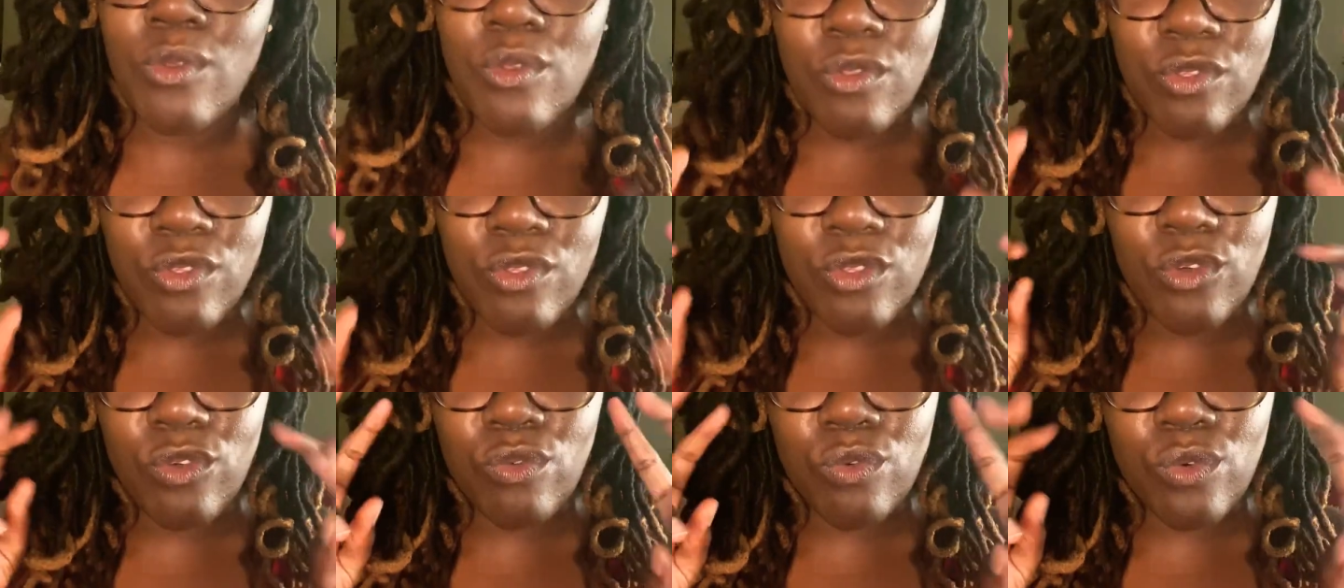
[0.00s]

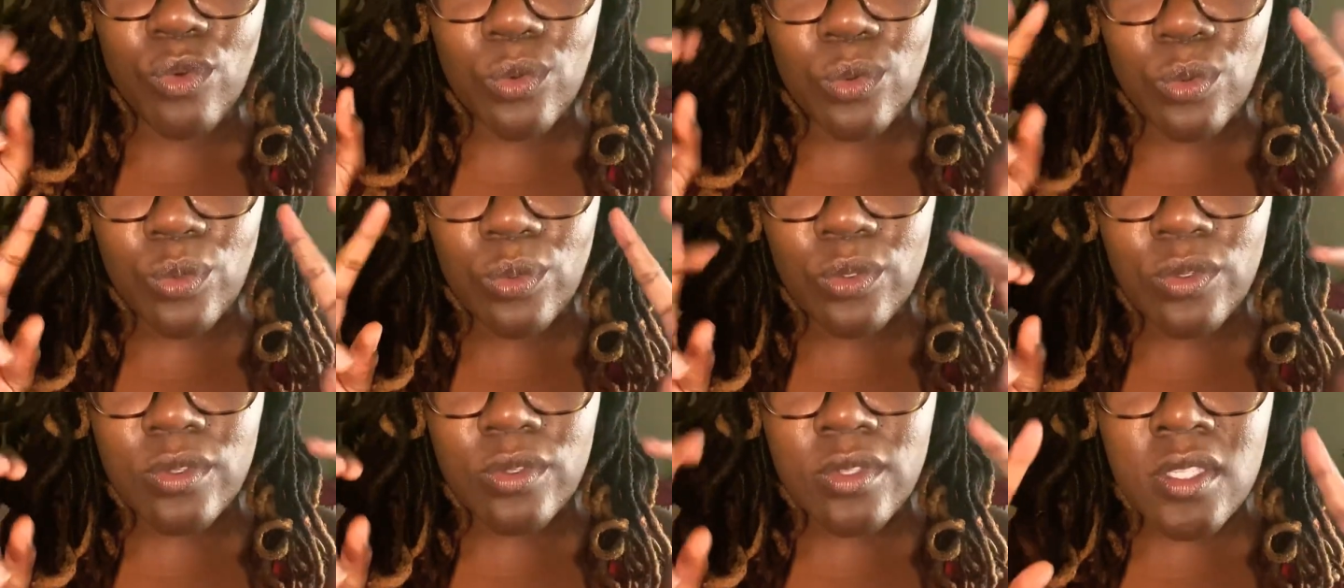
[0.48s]
the
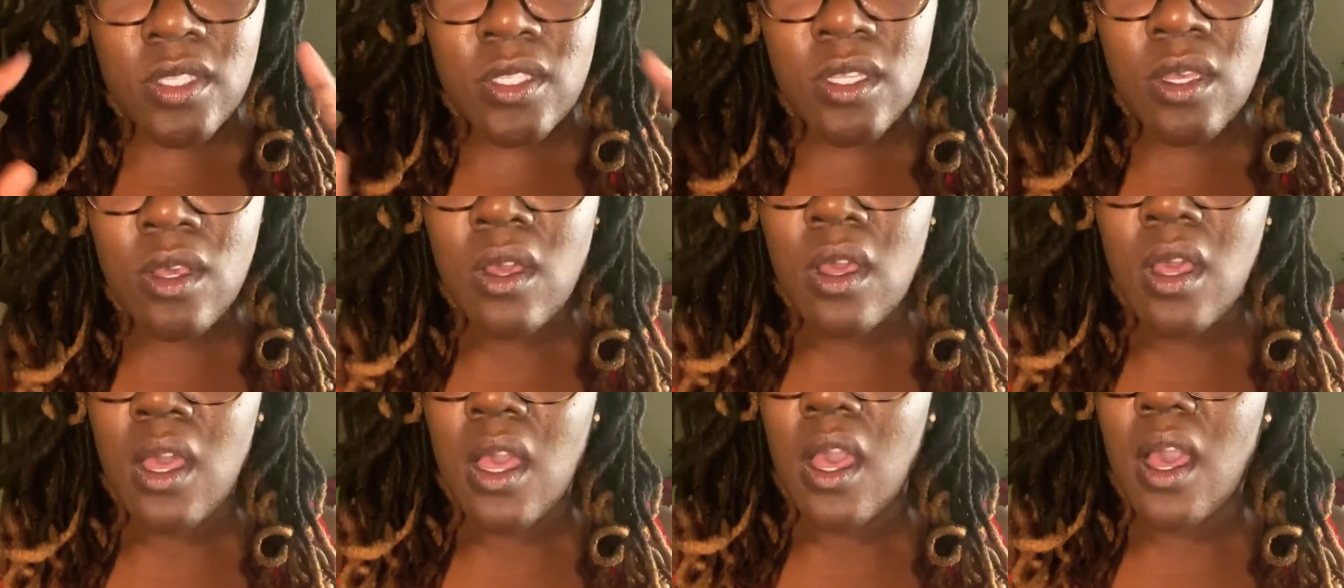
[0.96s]
rules,
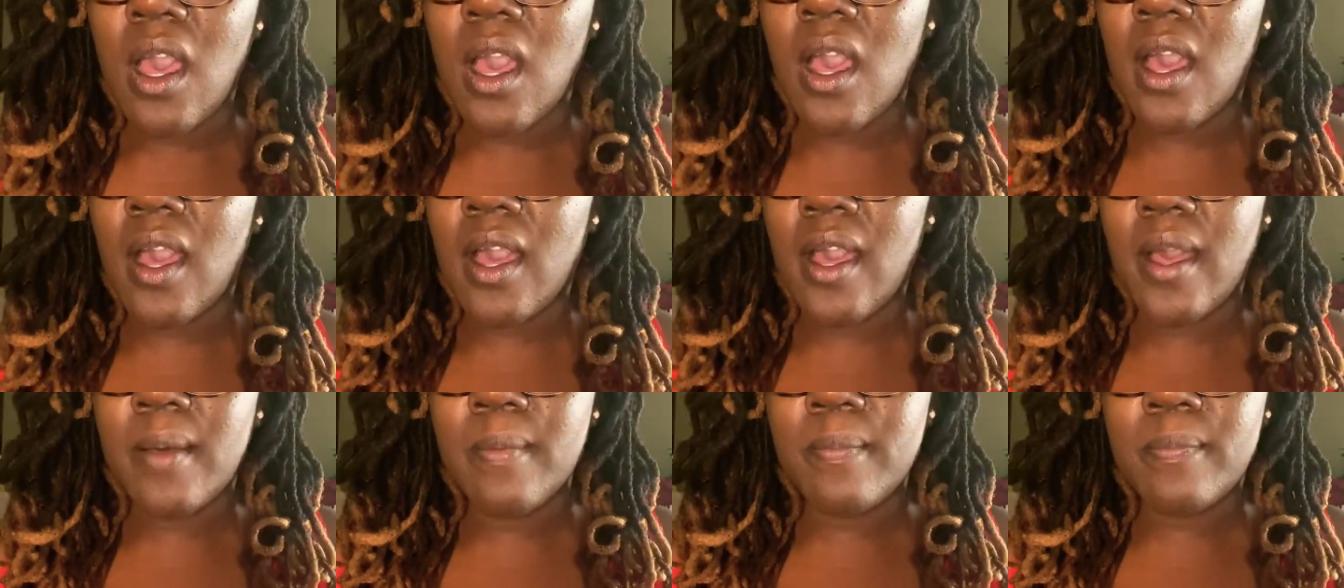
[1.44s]

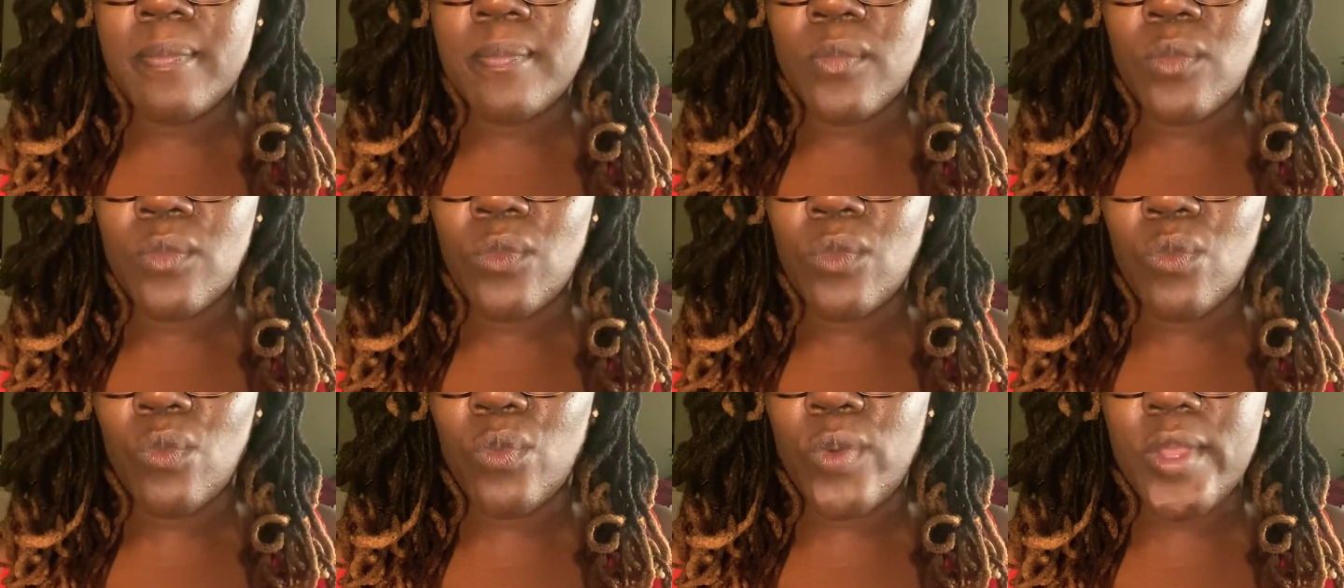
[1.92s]

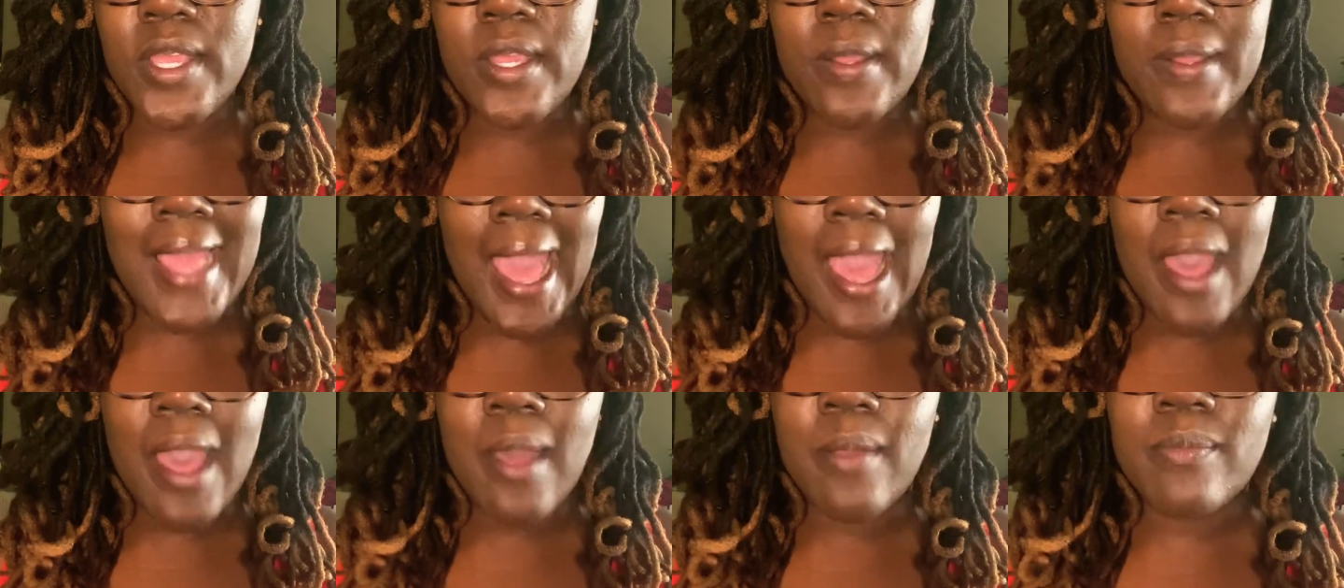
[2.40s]
we
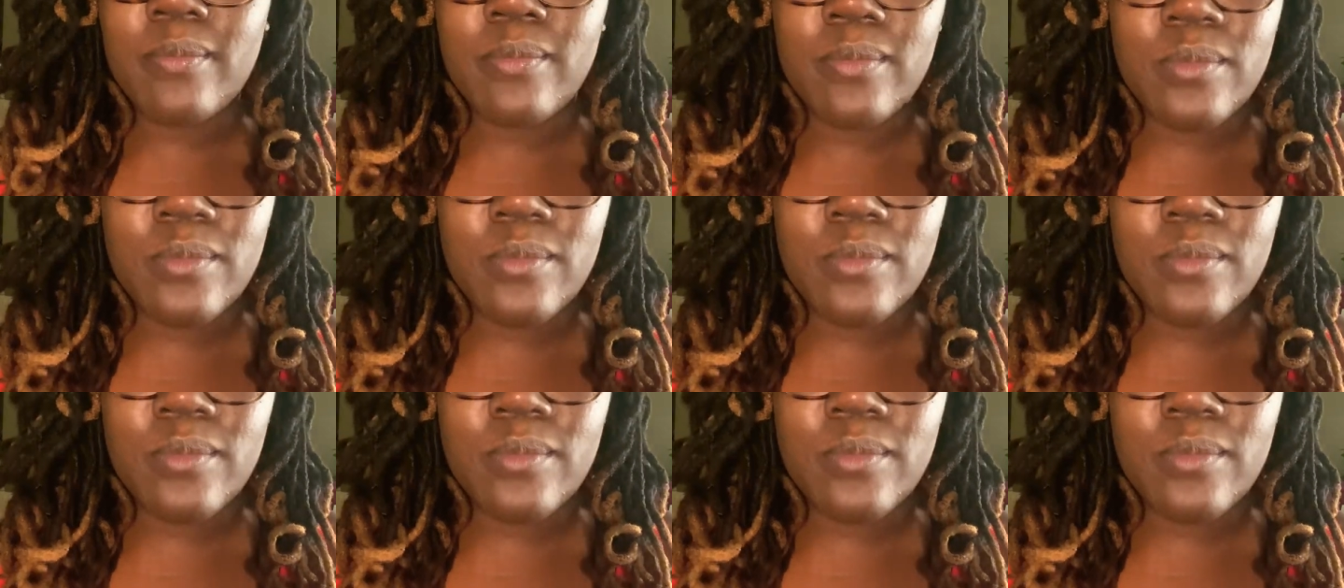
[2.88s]
got,